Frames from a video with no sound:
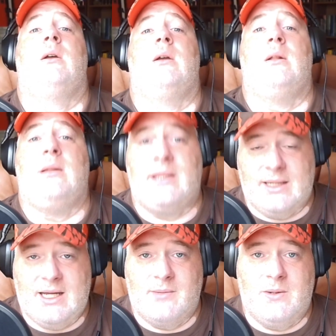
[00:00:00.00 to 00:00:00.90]
Let the
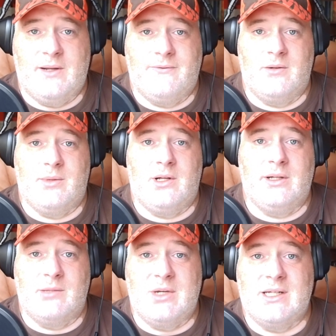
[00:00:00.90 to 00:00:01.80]
kid play football in
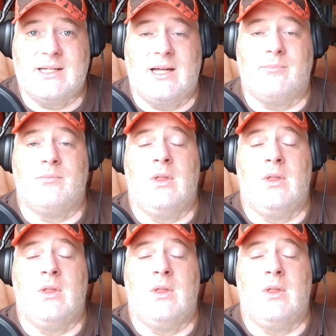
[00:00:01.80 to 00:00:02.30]
the meantime.